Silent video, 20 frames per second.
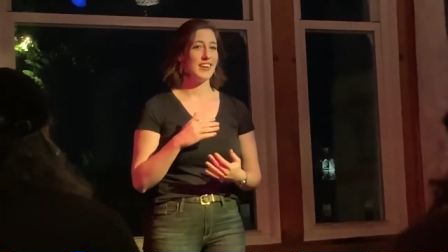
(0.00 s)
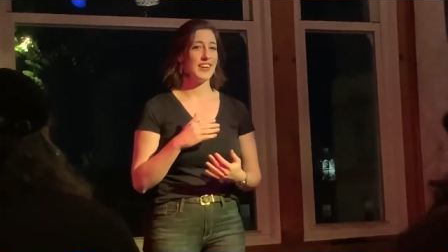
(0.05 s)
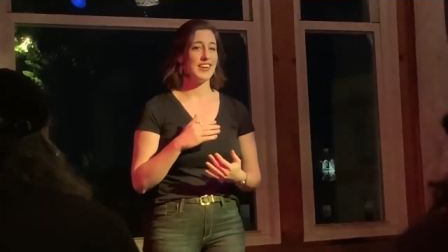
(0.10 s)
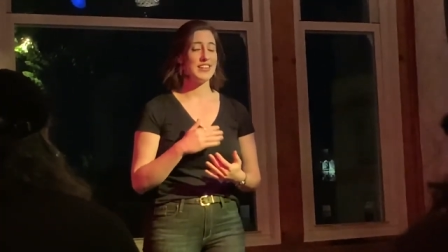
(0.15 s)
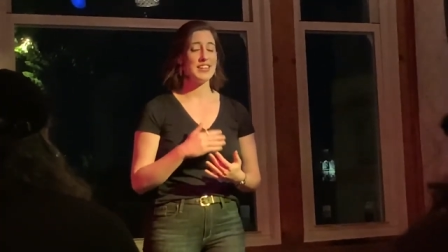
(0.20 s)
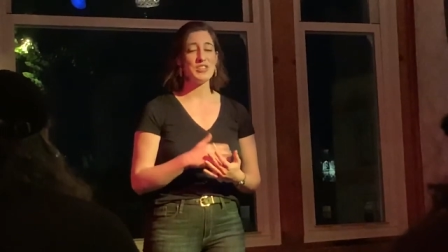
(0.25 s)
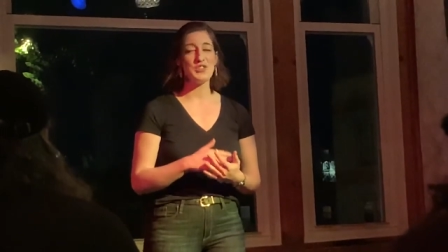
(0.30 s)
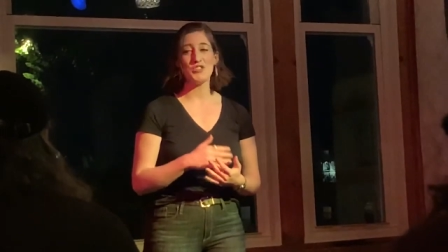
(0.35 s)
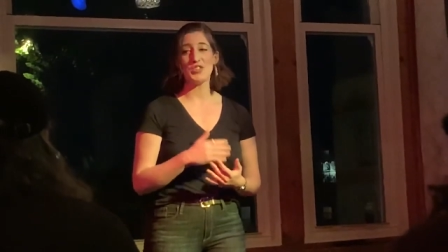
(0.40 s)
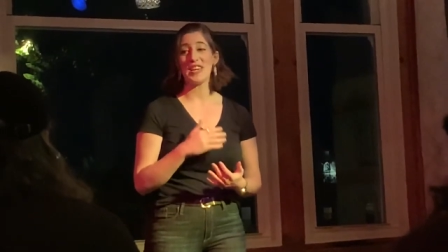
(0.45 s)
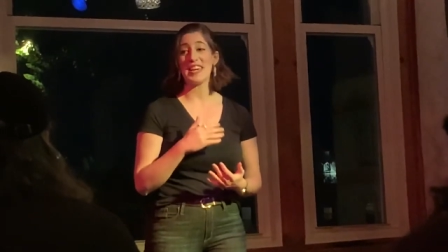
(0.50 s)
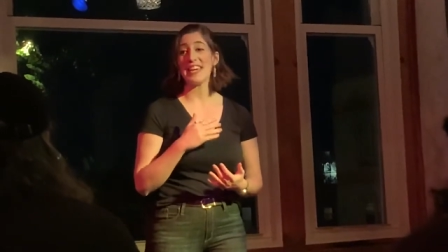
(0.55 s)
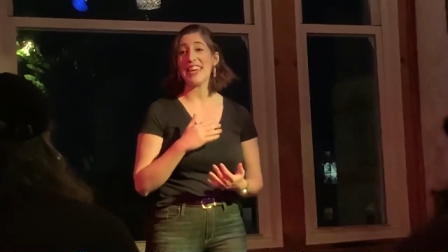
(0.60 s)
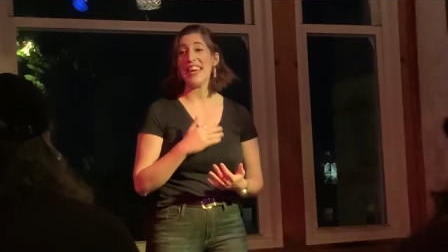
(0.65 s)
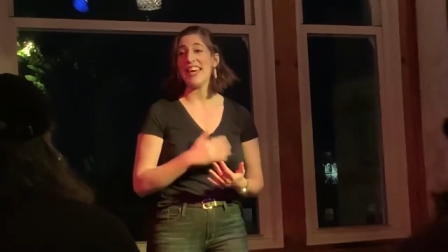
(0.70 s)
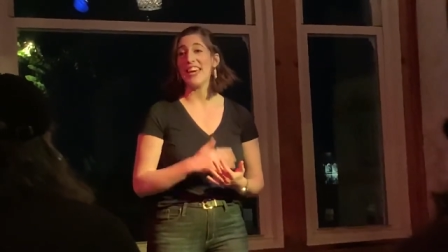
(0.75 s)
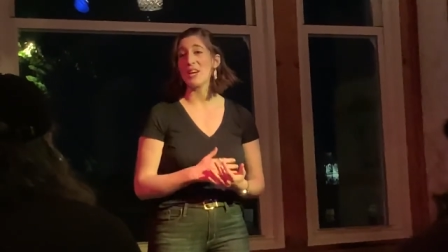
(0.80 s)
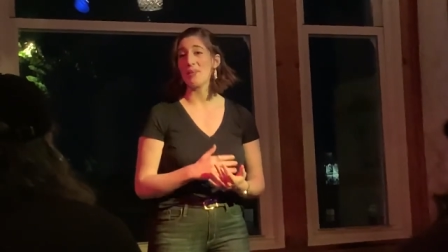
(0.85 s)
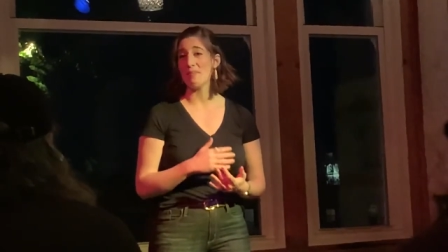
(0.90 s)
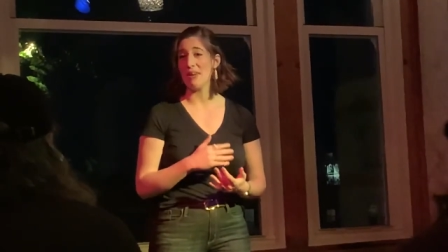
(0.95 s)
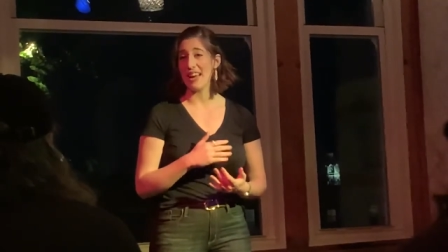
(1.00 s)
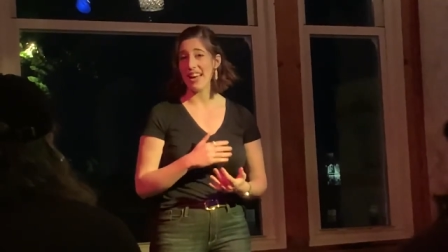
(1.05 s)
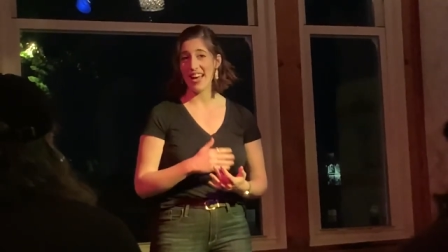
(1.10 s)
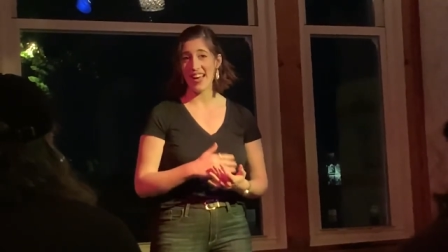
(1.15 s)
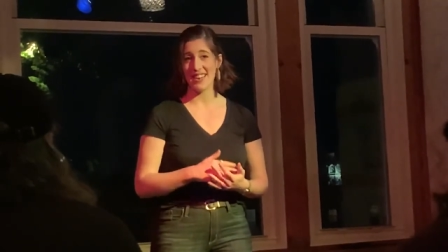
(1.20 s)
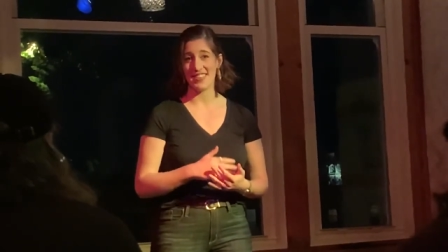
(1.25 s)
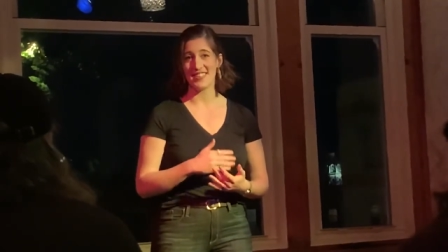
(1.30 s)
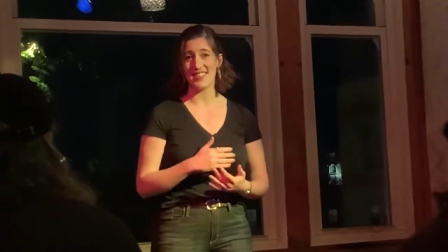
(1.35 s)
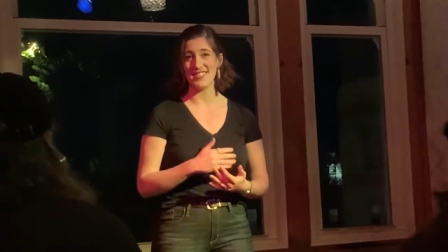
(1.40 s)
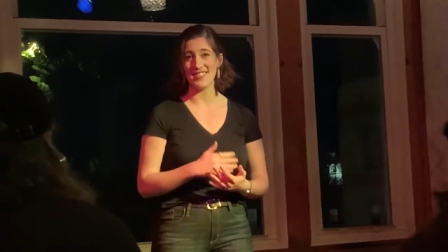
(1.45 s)
I need you to kick my
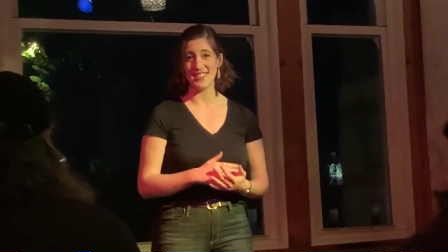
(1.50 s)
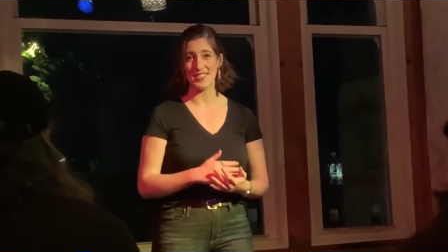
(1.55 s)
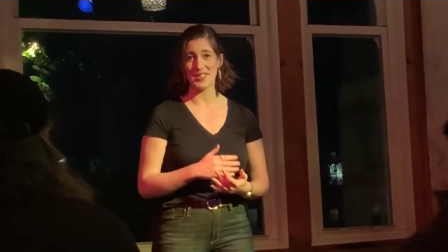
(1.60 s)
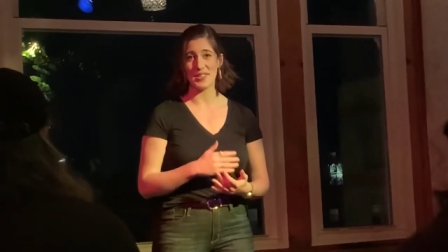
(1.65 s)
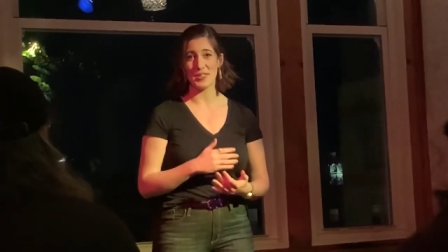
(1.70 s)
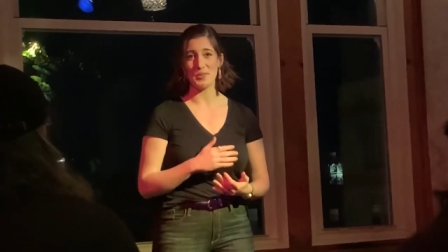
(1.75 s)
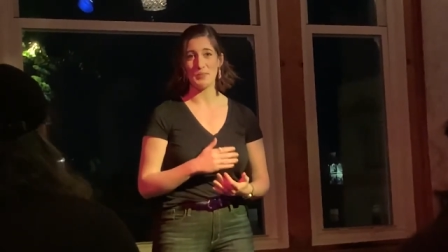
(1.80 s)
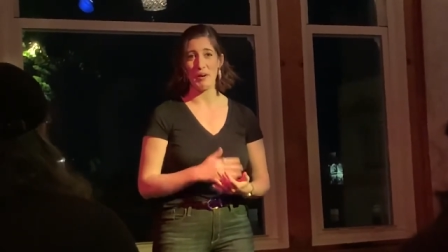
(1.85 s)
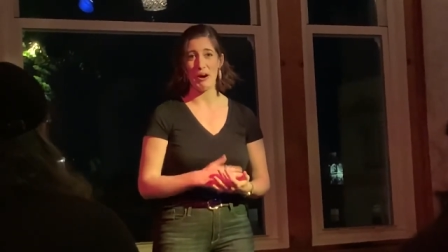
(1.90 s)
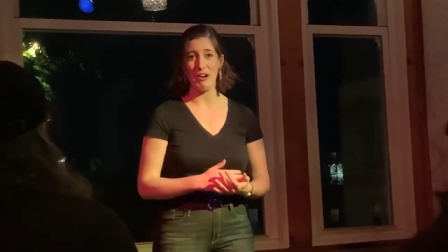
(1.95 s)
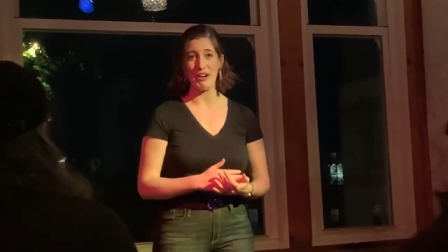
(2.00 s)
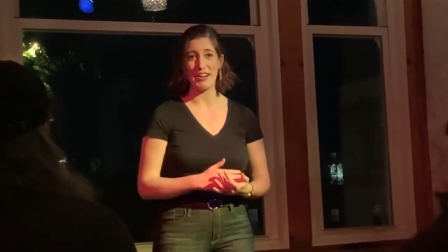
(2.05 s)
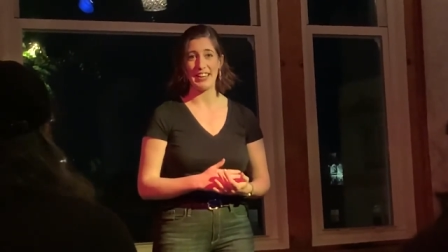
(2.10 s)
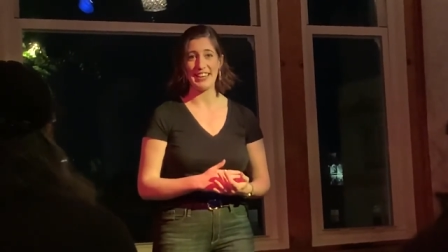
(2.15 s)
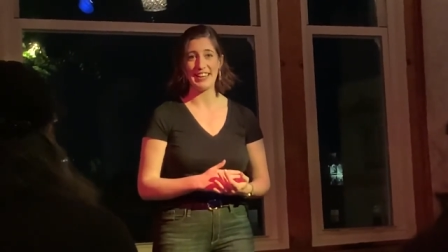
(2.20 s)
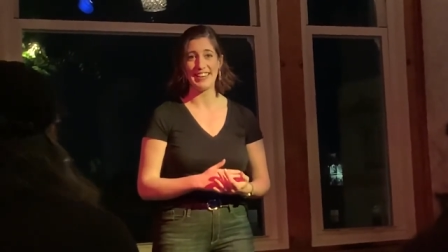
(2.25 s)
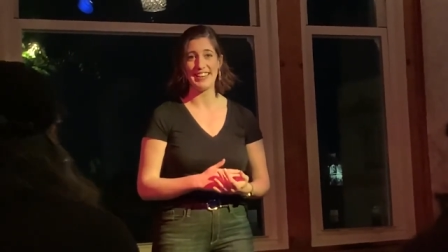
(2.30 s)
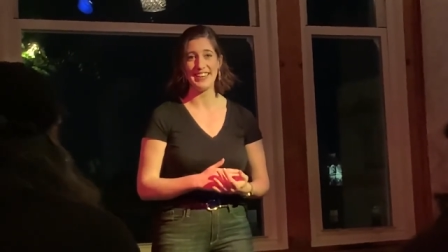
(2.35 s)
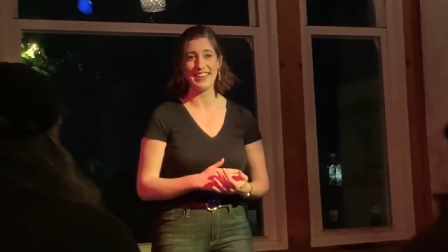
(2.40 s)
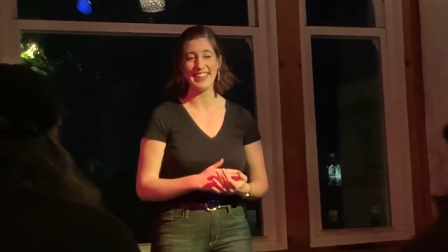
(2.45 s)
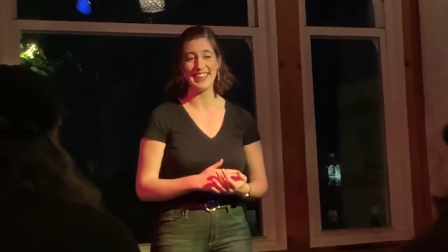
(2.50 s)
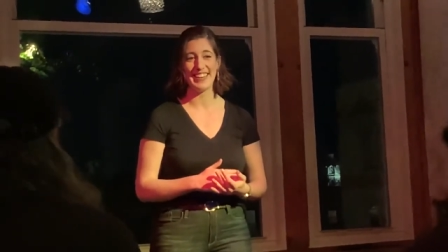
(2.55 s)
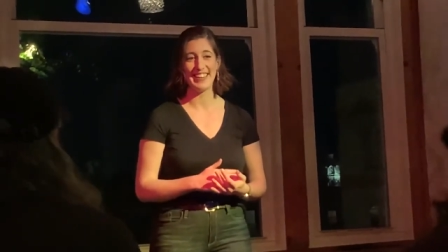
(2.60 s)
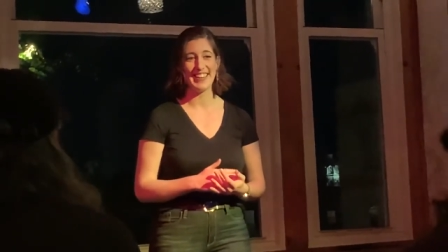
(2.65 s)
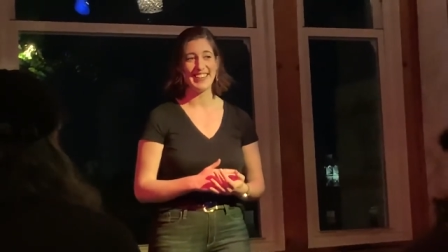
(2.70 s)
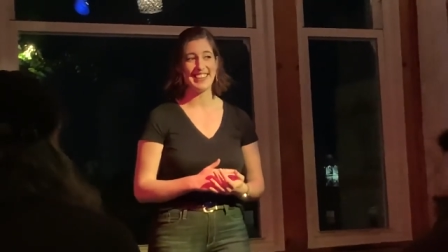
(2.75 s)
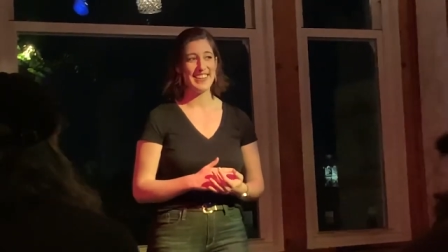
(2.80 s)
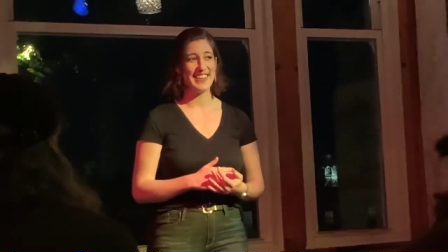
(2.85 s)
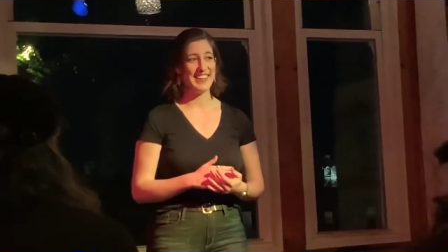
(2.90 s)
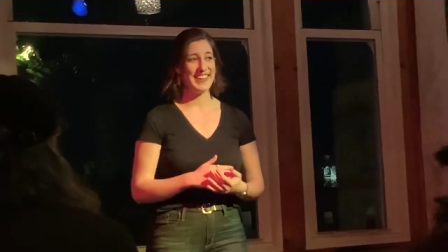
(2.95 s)
ass into this
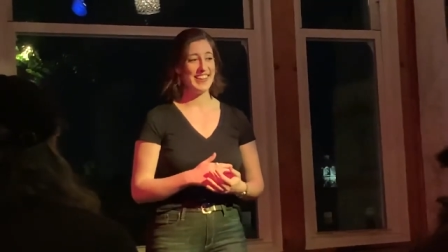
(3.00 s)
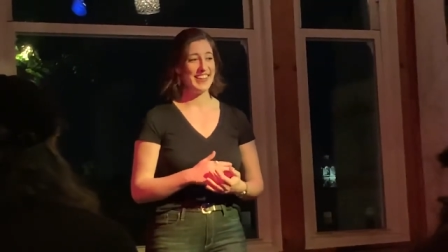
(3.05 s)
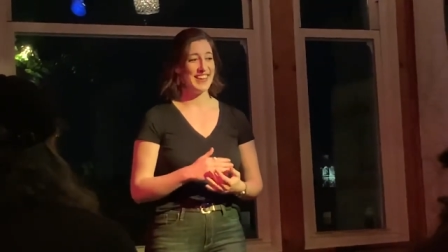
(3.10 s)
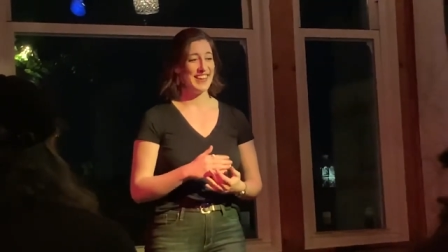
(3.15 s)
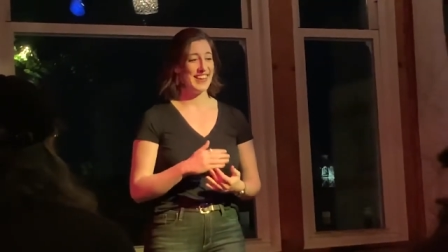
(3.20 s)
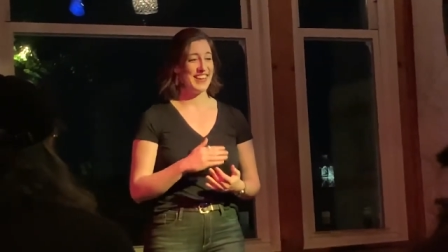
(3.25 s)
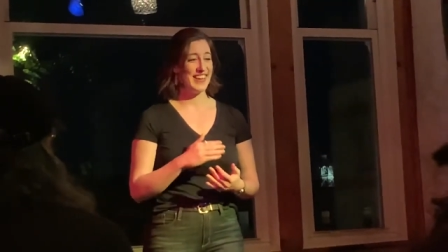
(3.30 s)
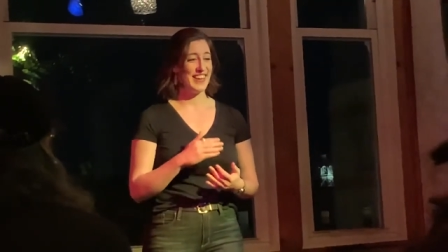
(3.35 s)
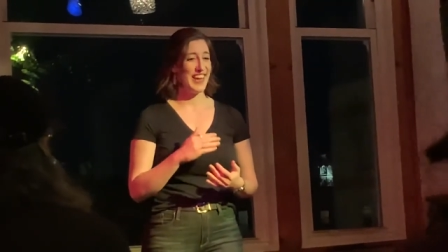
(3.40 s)
party.